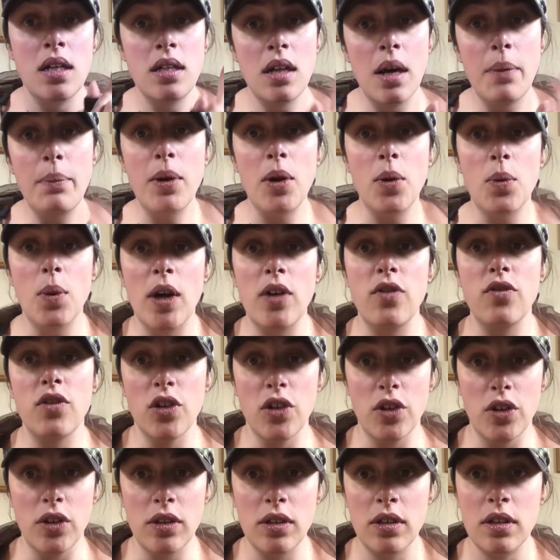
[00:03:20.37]
number one
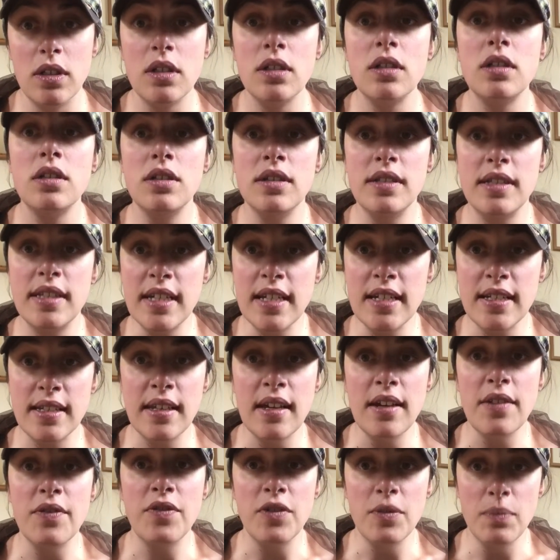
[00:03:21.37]
rule to stay
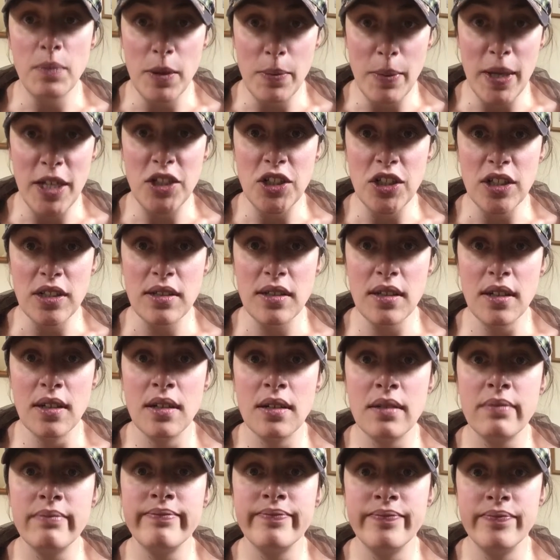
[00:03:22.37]
safe from the midgies:
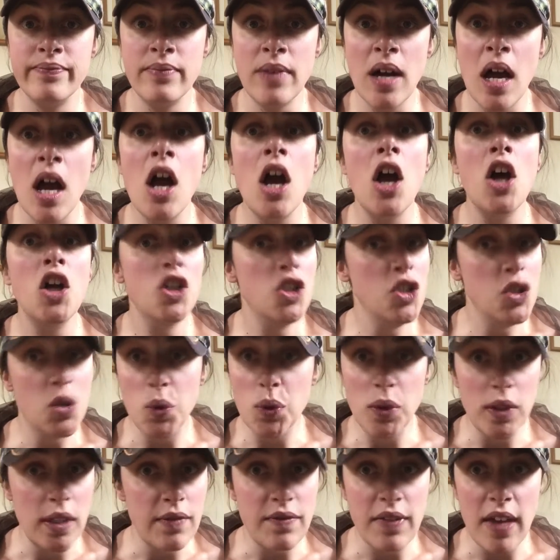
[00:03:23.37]

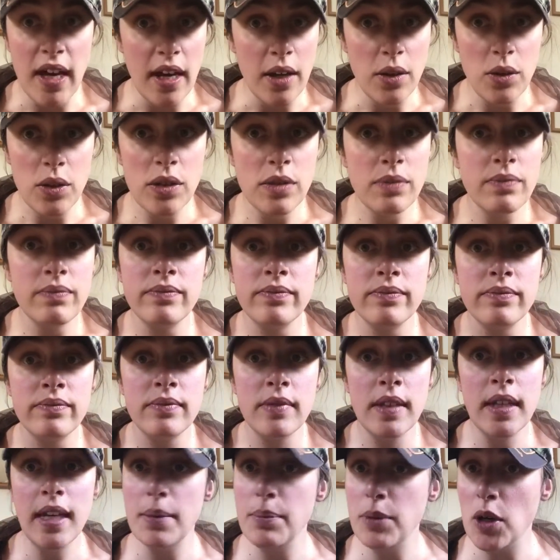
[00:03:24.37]
don't leave the house.
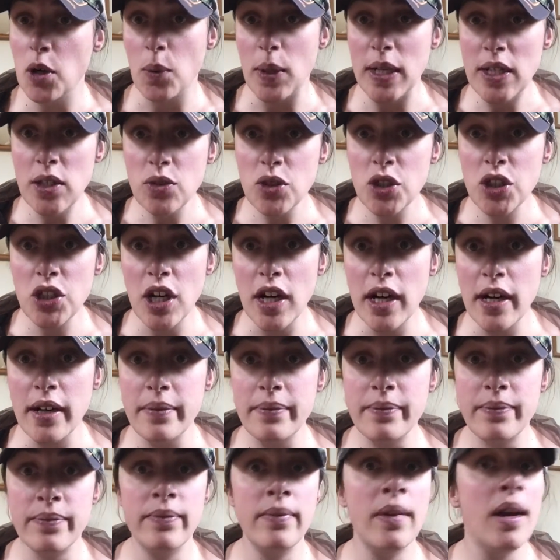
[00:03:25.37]
Keep your windows shut,
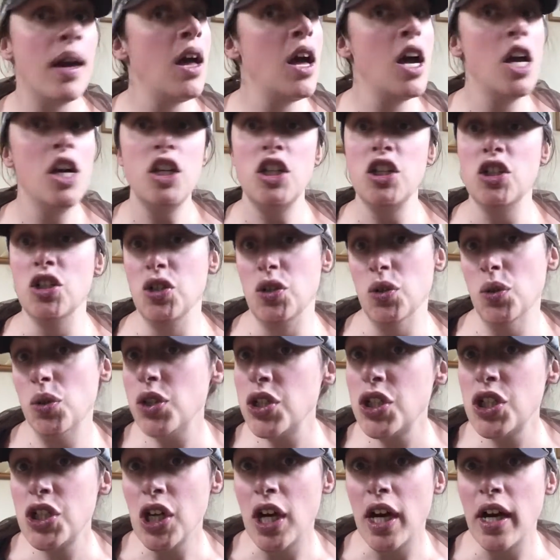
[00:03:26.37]
your
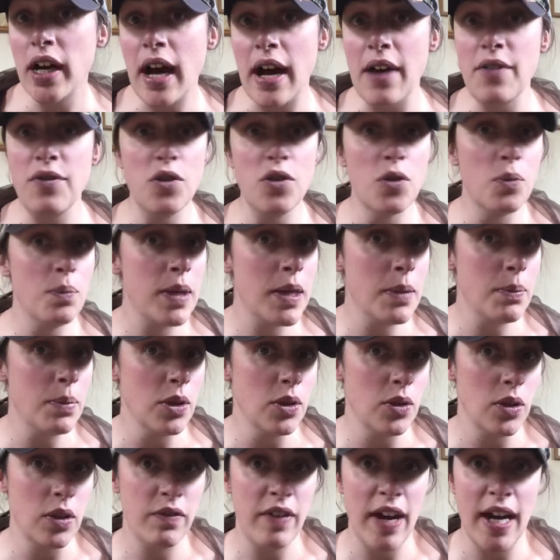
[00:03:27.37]
doors shut. I've known
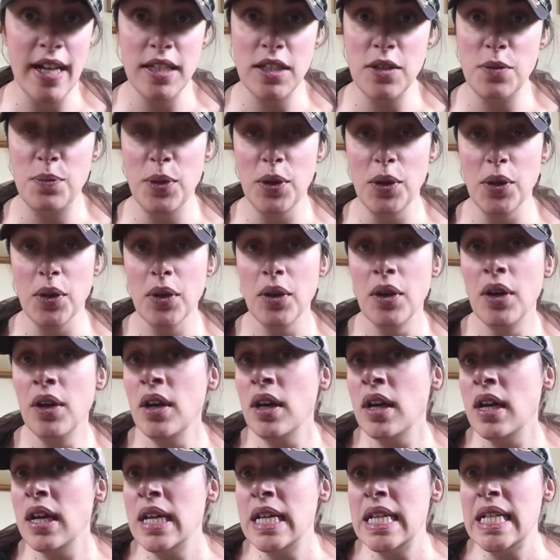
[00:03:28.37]
people who have had to put
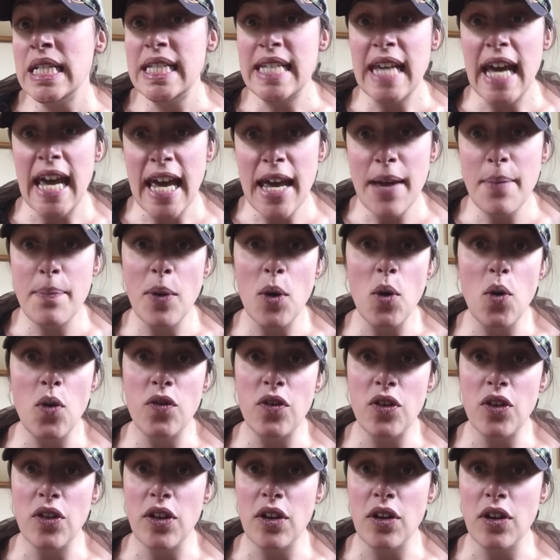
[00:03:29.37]
tape
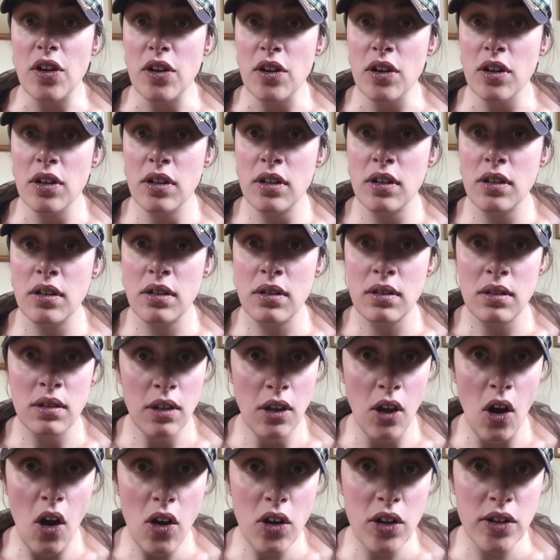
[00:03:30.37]
over their
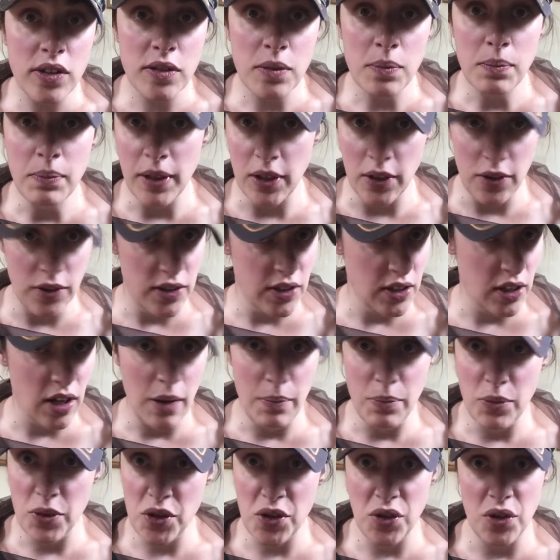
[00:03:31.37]
locks because they
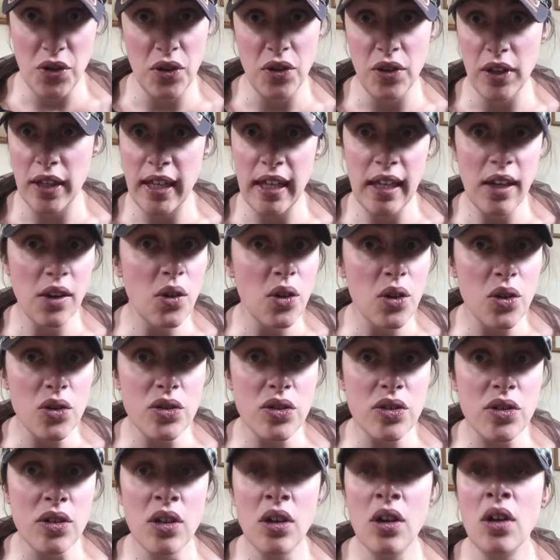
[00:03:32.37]
come through the
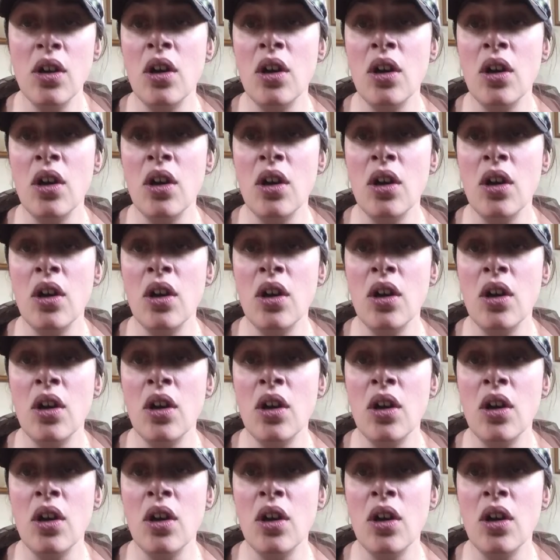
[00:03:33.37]
keyholes.